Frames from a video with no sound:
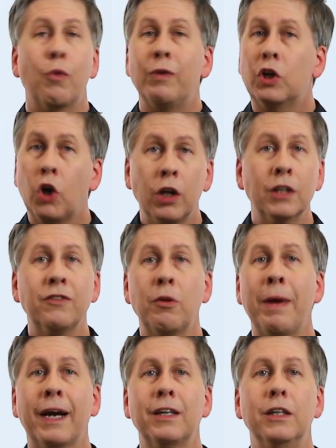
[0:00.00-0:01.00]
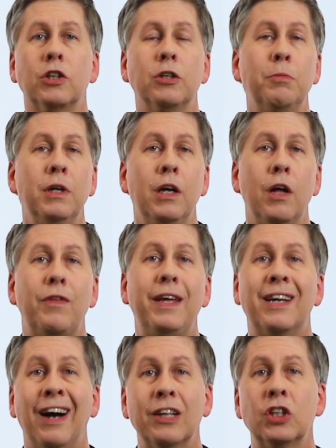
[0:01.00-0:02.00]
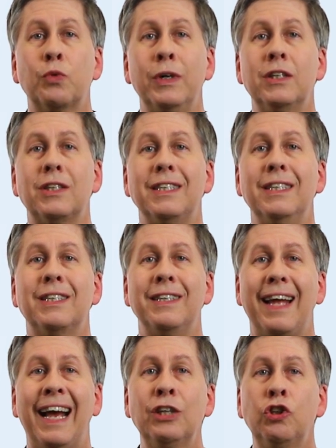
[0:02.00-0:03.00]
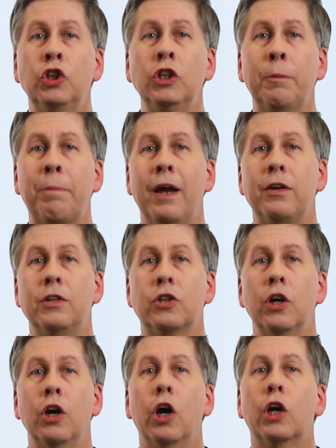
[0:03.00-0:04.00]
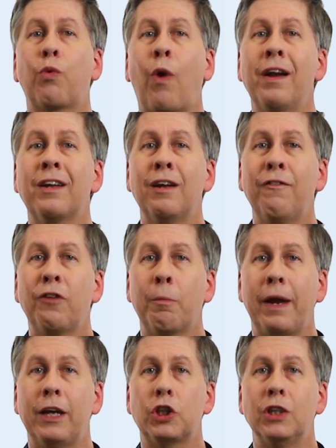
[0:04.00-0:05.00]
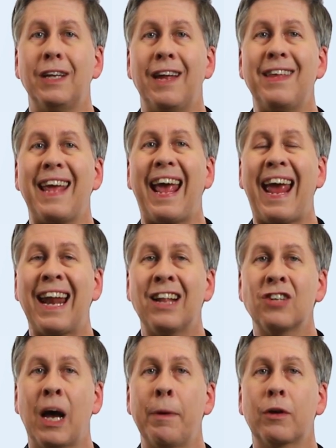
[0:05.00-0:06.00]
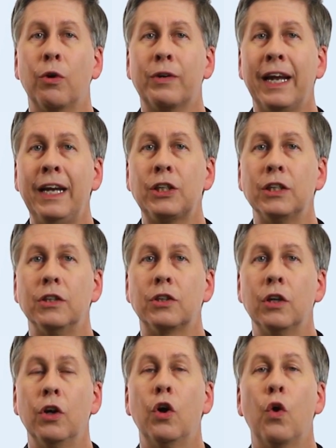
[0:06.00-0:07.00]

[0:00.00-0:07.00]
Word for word: Regardless of the mechanism, the consequence is an estrogen dependent chronic inflammation in the anatomic locations